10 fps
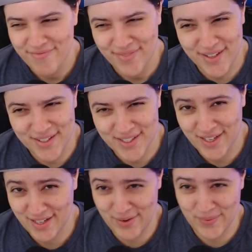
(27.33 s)
They're
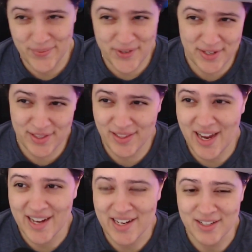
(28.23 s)
saying that we're the
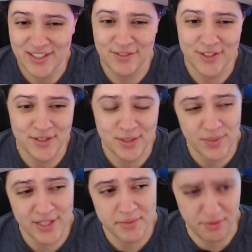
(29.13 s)
liars, even though there's
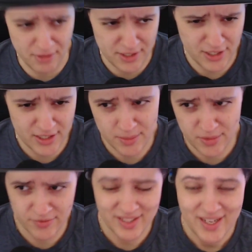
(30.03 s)
plenty of screenshots to
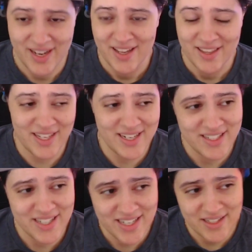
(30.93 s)
prove that they
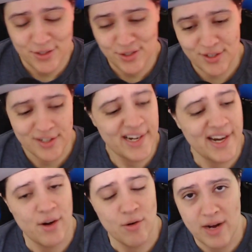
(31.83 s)
indeed started
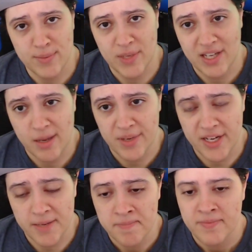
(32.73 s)
a harassment
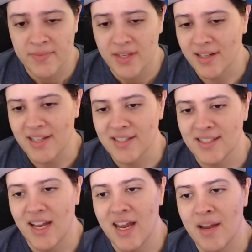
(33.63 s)
campaign against
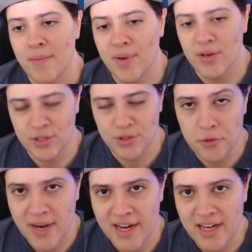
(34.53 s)
a person
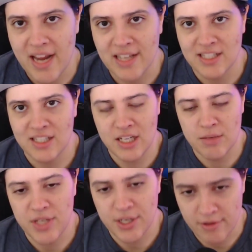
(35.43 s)
who made a
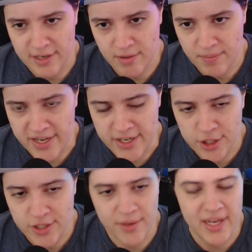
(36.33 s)
Steam curator
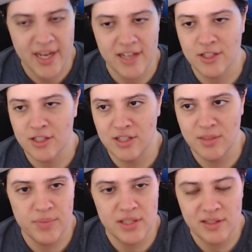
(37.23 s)
page. Okay, just
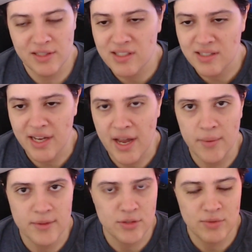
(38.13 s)
simply listing
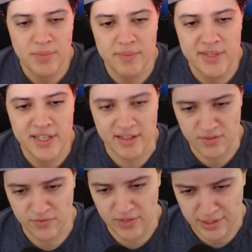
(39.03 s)
out Sweet Baby
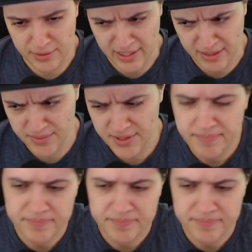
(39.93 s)
Inc.'s video games.